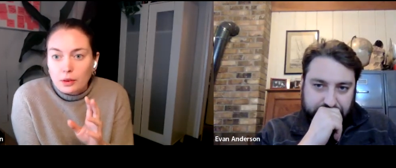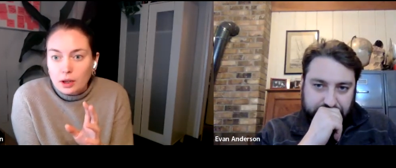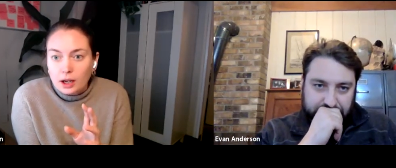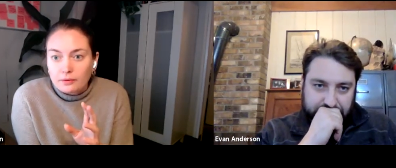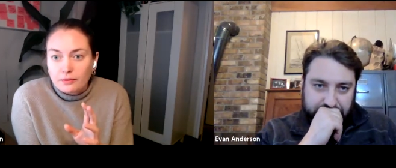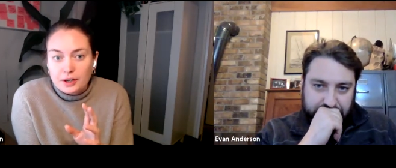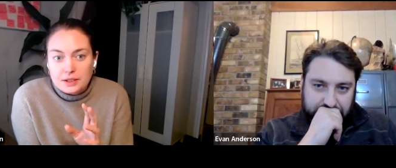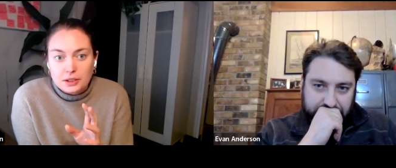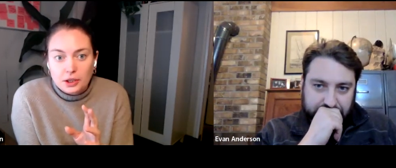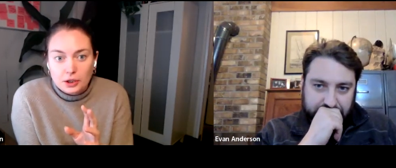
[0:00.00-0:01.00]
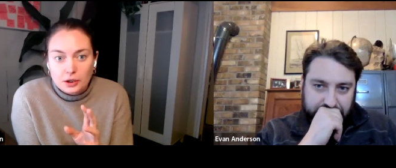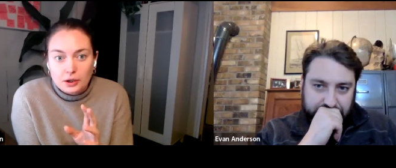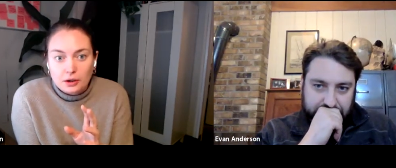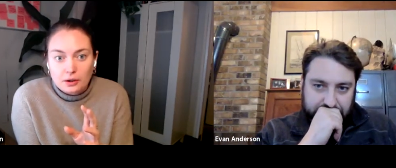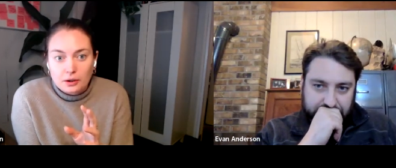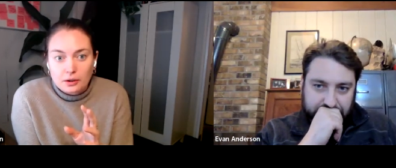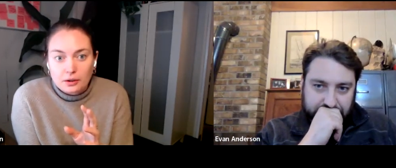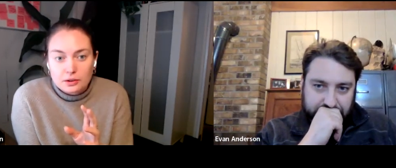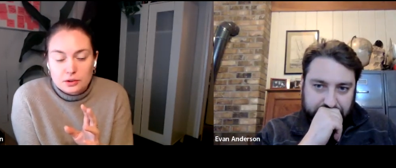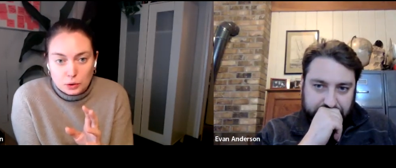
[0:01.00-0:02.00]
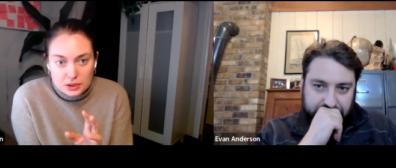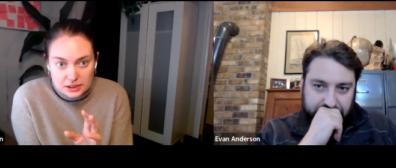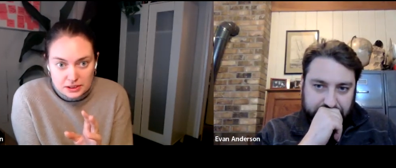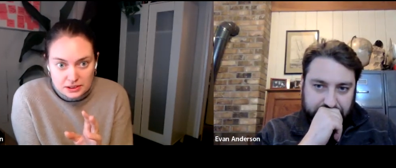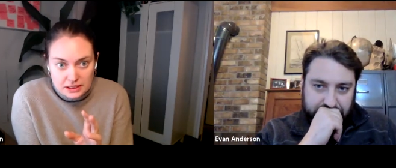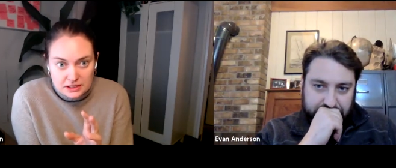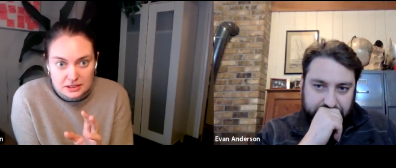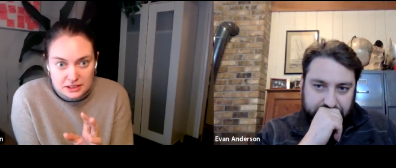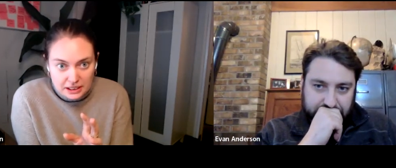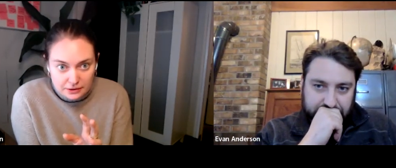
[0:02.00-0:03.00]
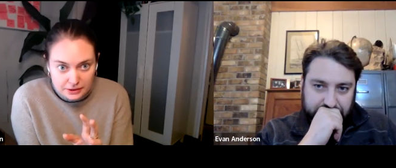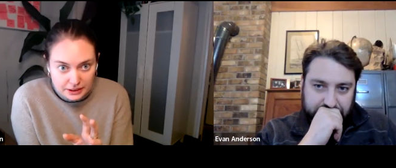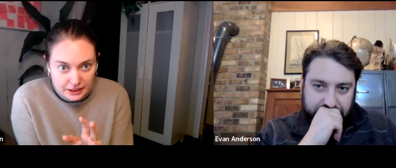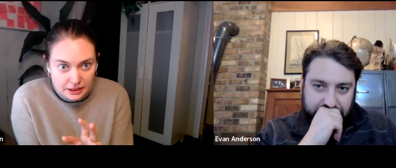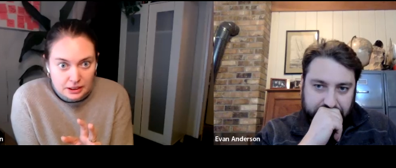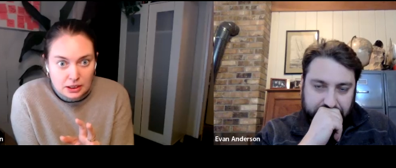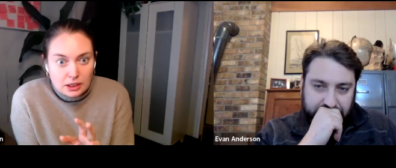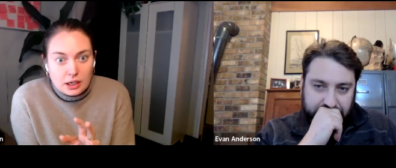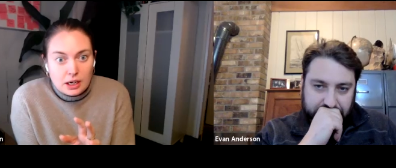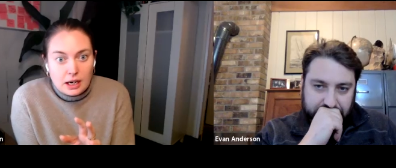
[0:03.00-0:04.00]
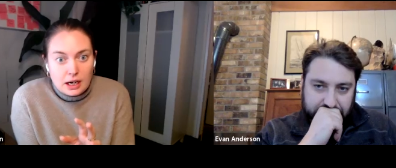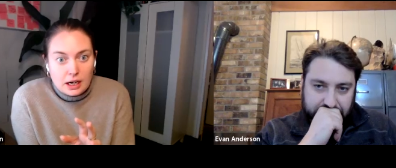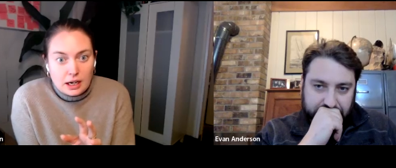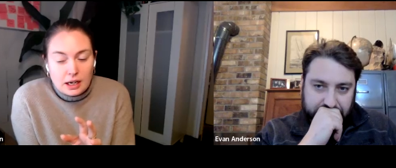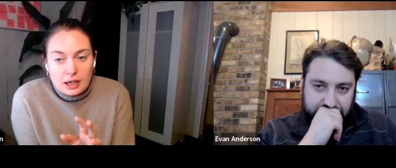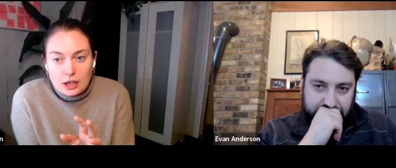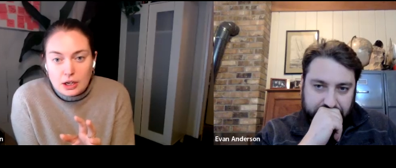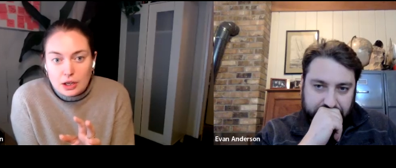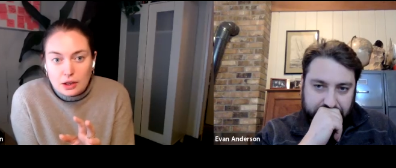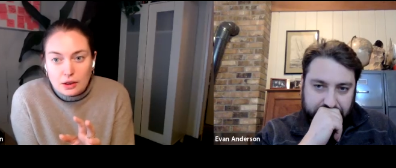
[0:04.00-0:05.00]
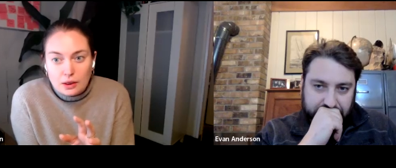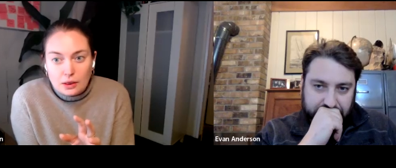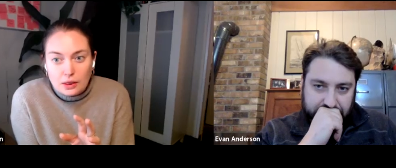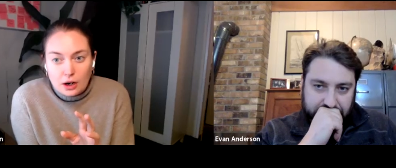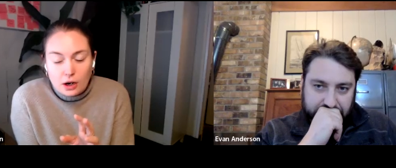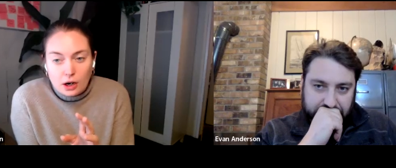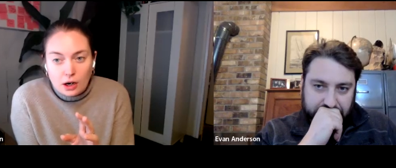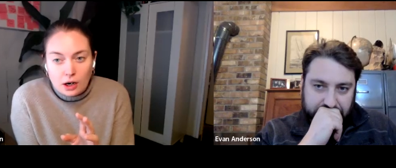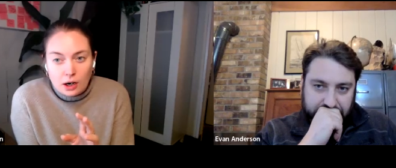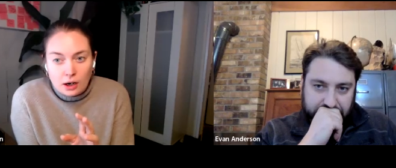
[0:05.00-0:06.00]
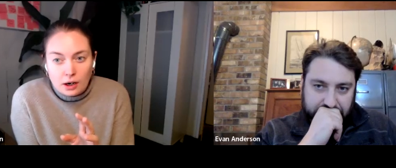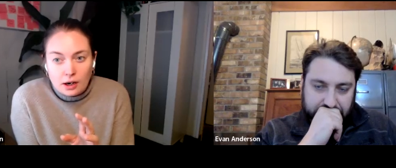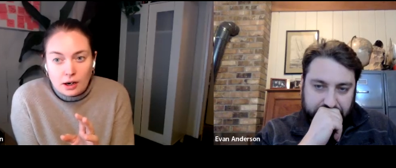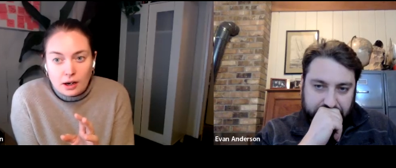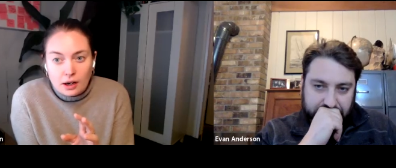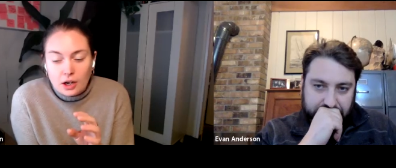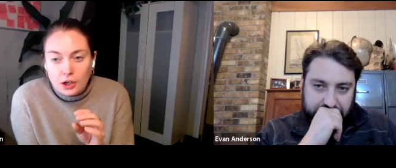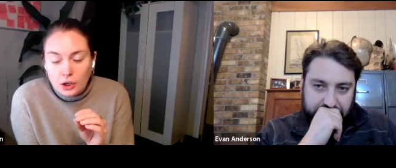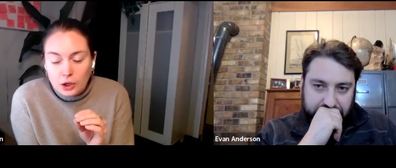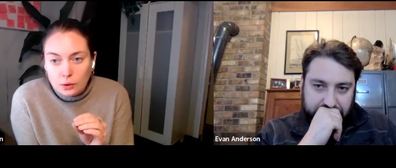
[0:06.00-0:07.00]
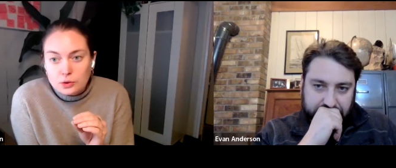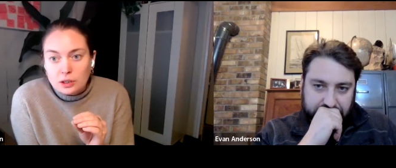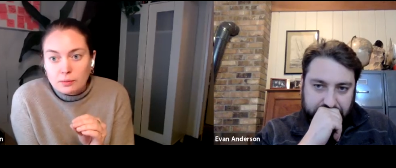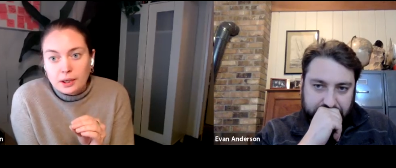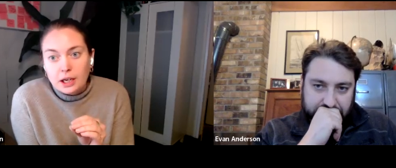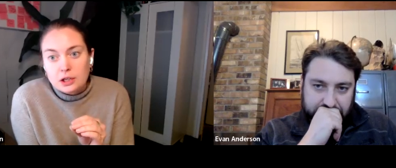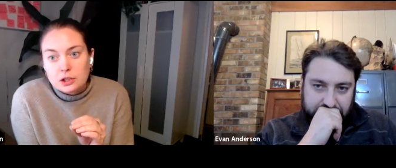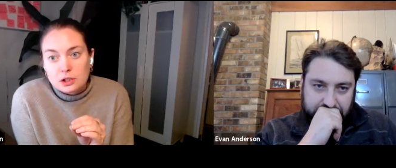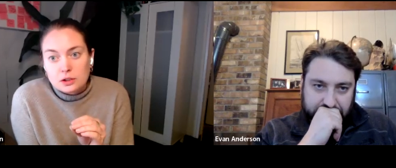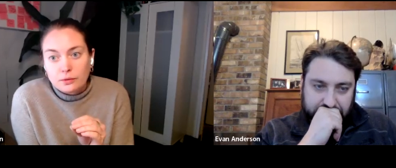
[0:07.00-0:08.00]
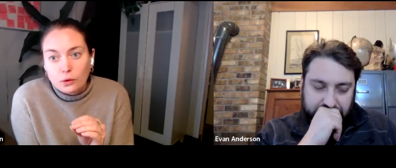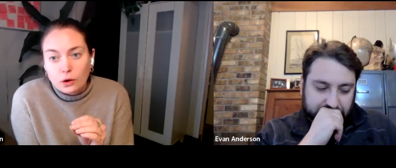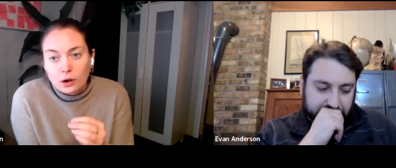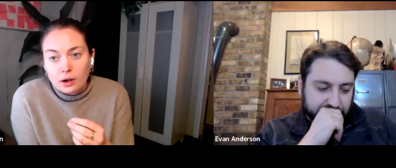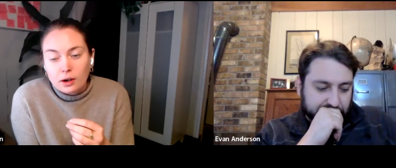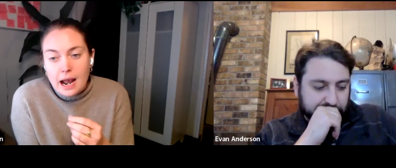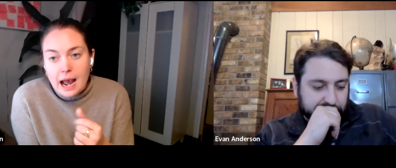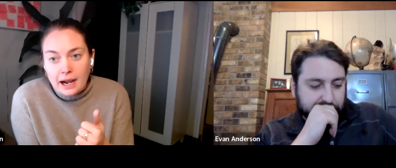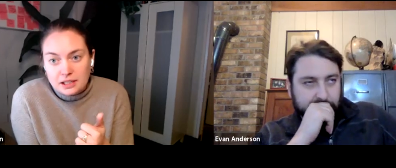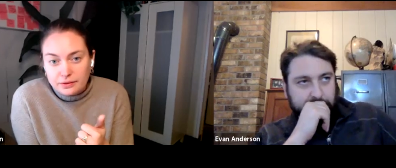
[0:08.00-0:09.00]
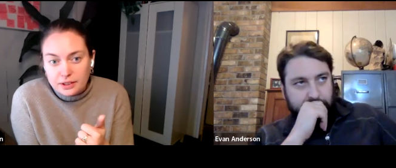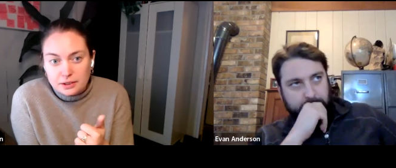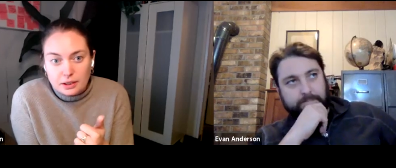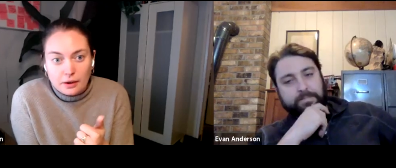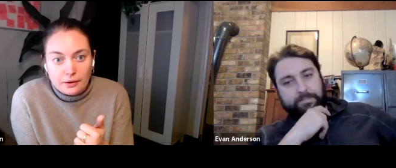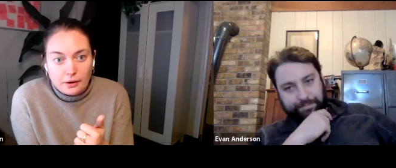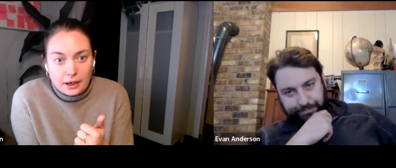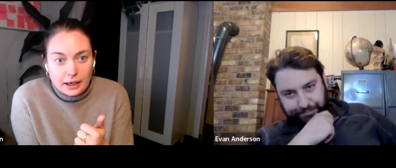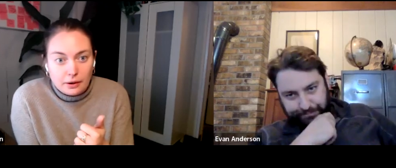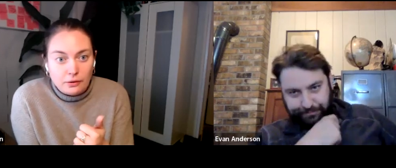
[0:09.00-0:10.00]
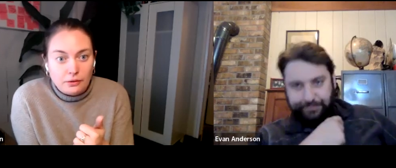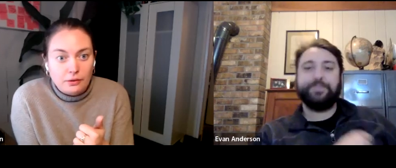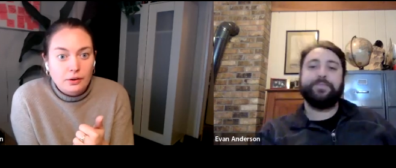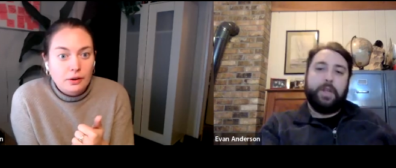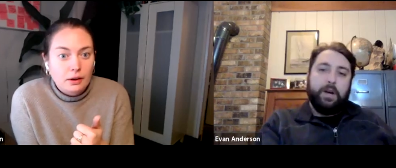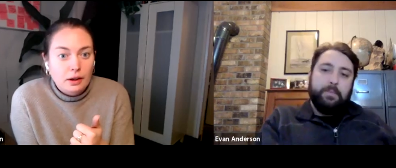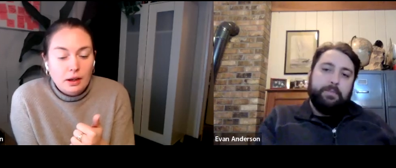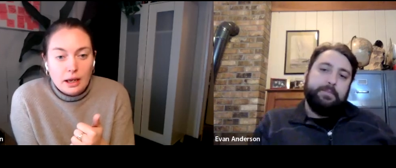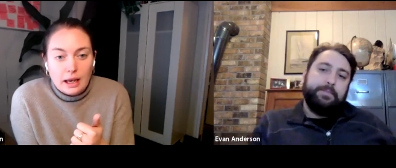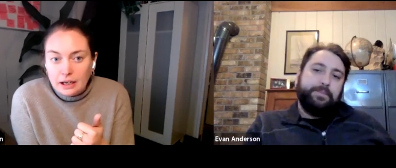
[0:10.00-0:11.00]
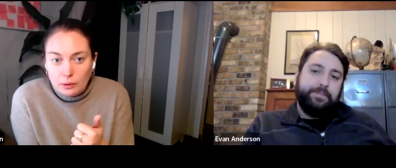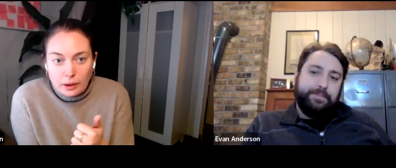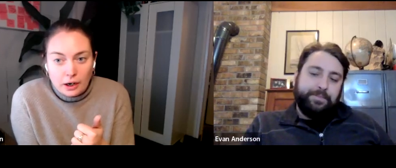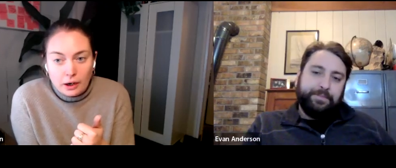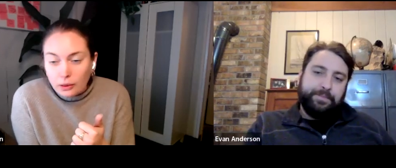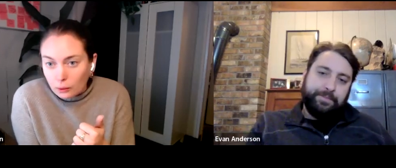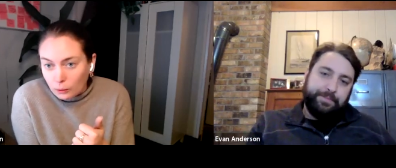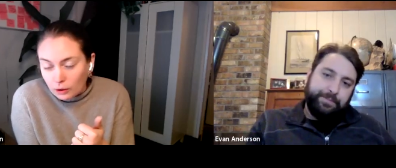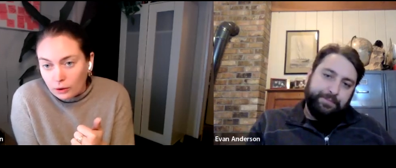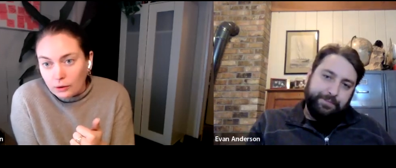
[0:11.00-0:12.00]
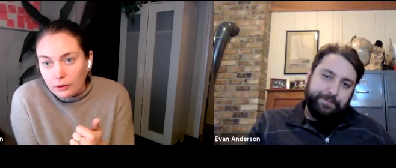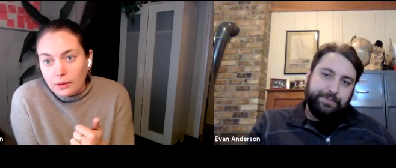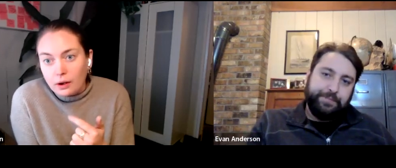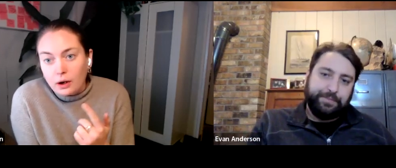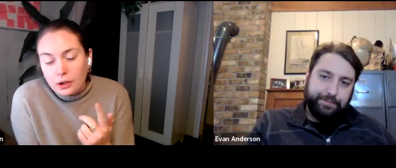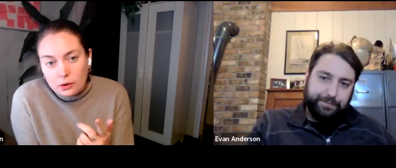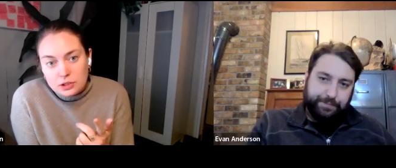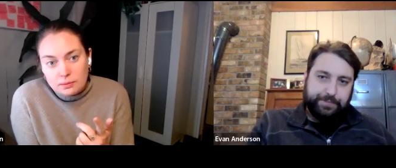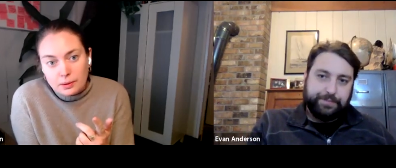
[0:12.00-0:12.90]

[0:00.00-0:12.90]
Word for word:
Speaker 1: with a lot of very secure sources necessarily, there are huge implications for activists on the ground anywhere in the world. There are huge